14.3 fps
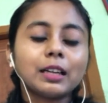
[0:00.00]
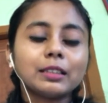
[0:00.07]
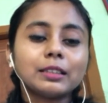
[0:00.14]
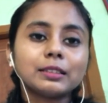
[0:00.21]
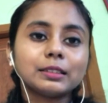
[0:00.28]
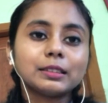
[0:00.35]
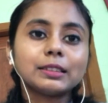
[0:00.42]

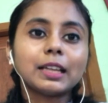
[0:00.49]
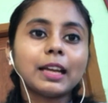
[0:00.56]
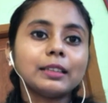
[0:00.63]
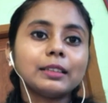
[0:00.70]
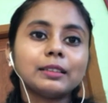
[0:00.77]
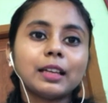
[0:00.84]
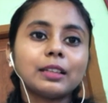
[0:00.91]

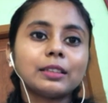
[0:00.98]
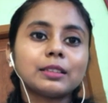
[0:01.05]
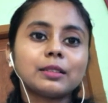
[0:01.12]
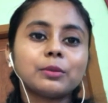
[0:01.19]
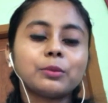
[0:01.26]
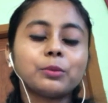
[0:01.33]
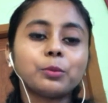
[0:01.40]
understand that
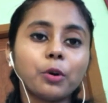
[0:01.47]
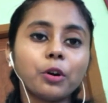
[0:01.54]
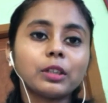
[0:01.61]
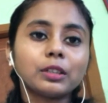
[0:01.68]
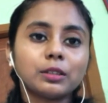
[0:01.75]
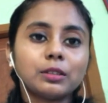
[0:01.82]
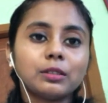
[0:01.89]

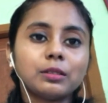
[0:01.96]
what